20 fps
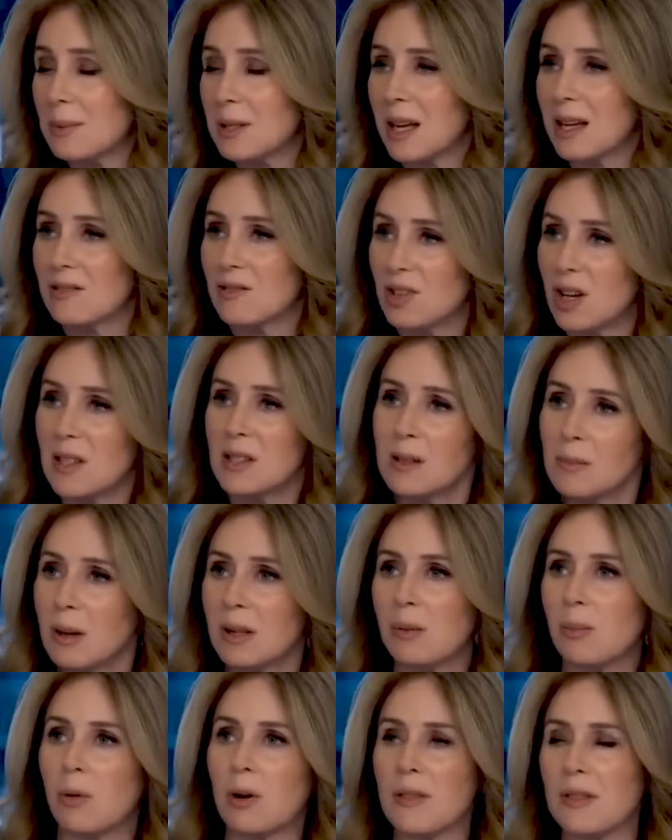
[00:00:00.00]
Right. And Jensen made
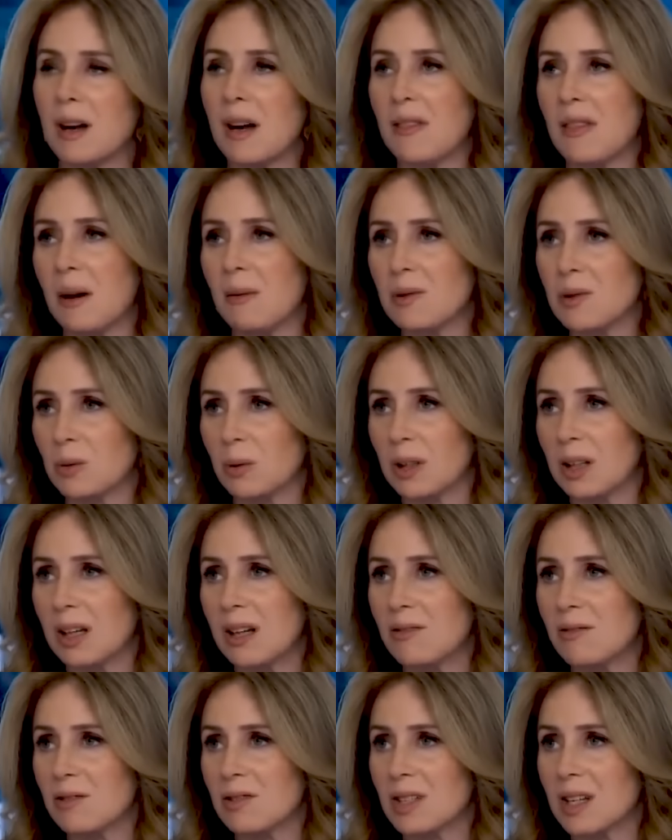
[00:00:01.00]
the point that I thought was really
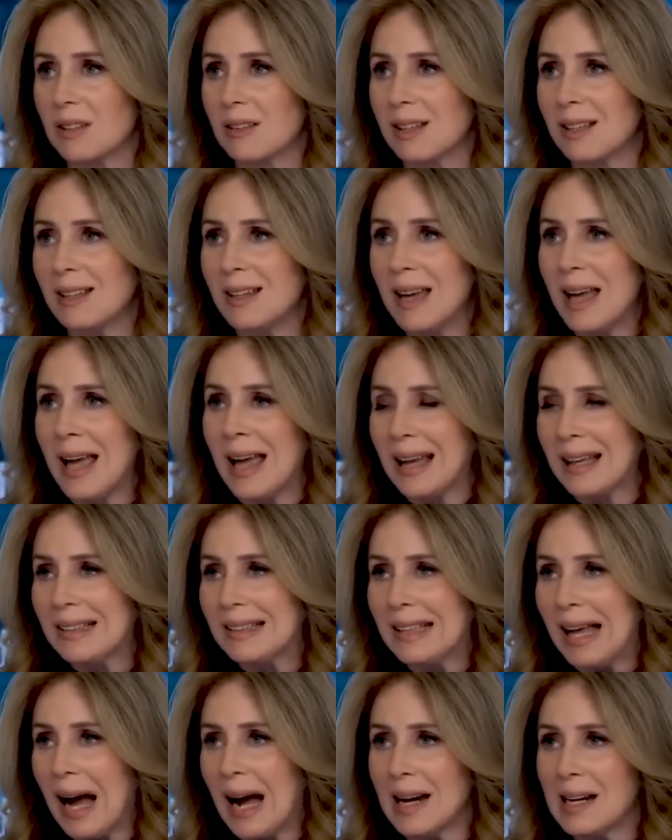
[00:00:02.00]
interesting that
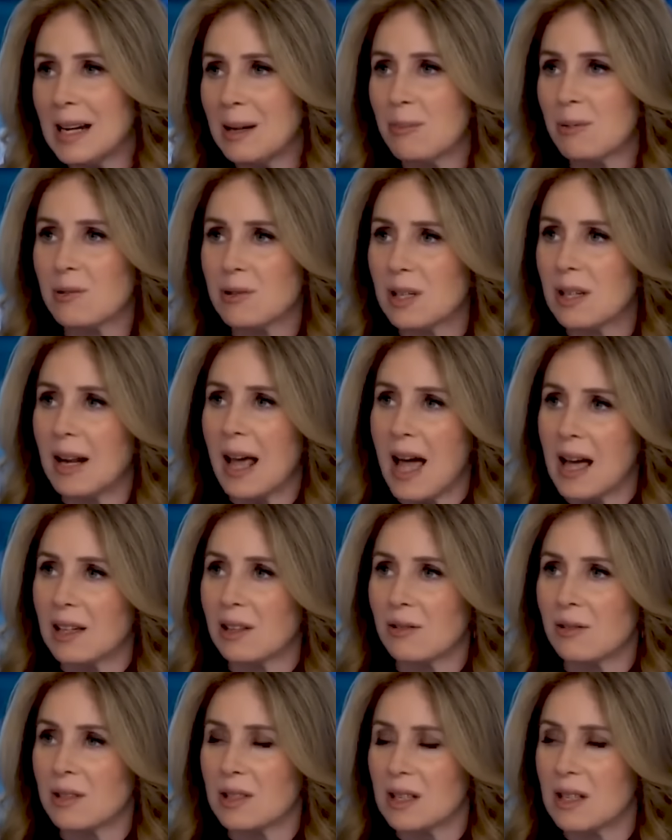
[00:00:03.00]
90%
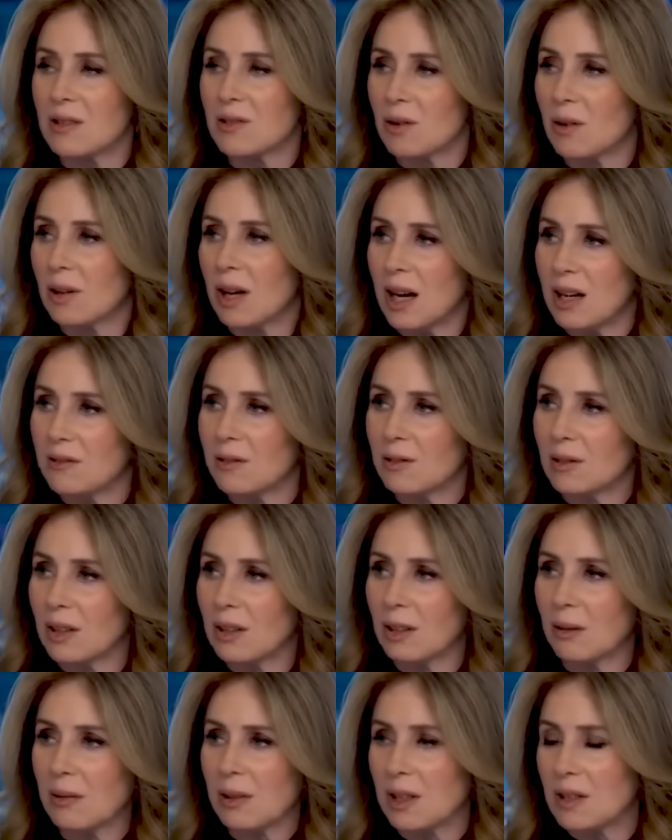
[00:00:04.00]
accuracy is okay if you're
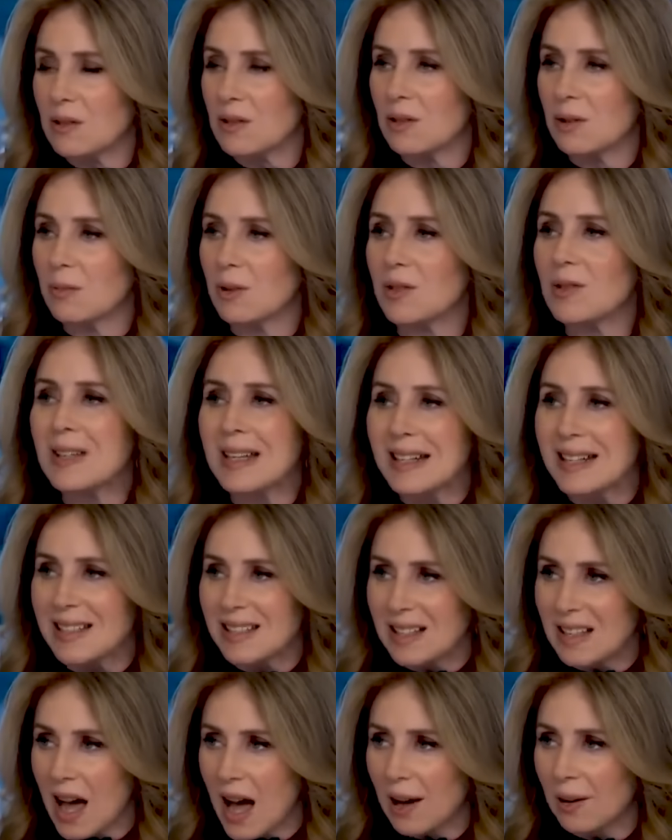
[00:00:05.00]
dealing with consumers. It is
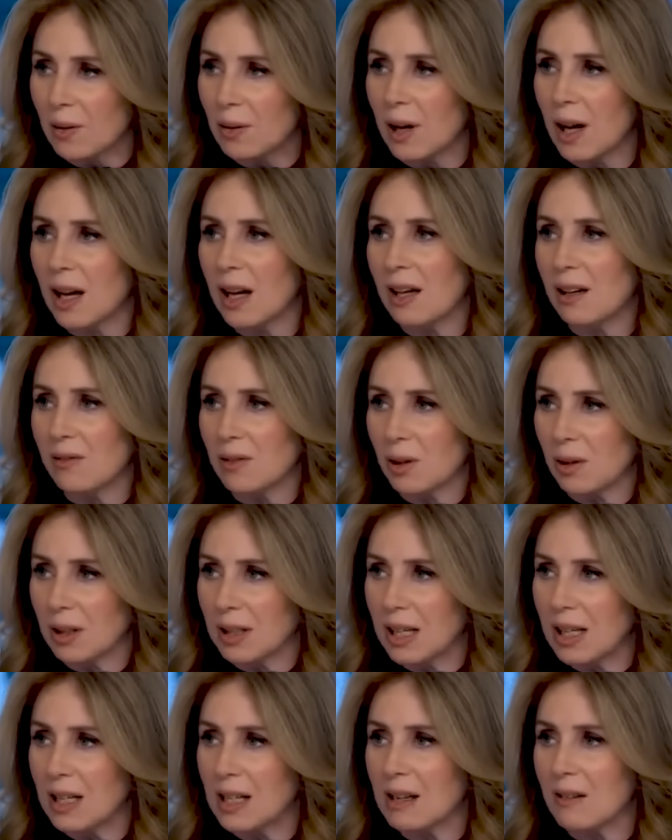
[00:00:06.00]
not okay if you're in
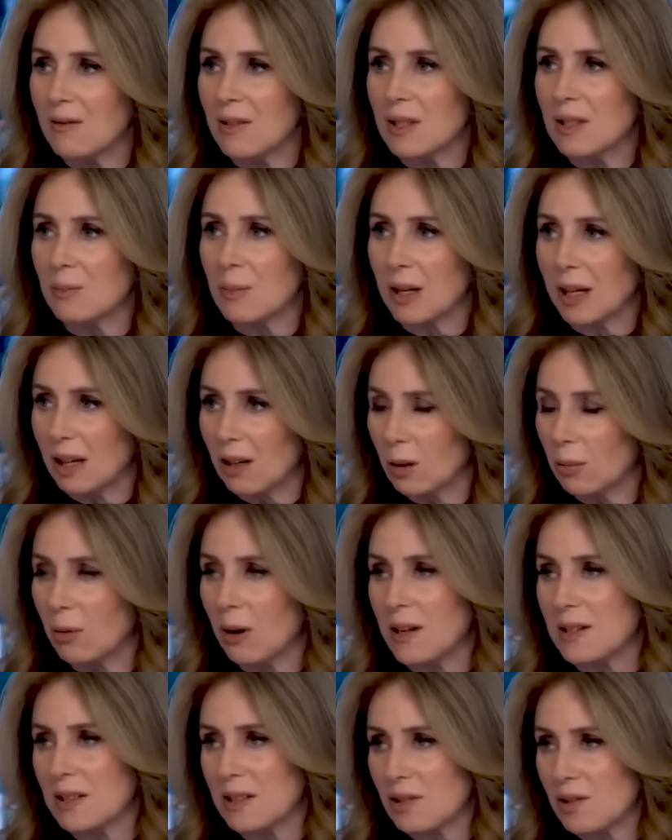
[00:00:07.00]
any of these big
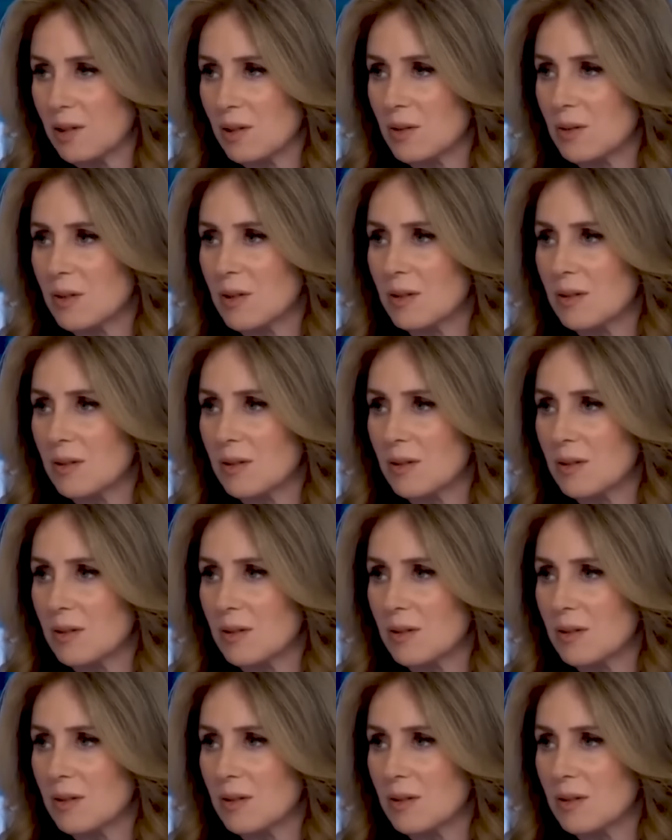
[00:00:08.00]
enterprise issues.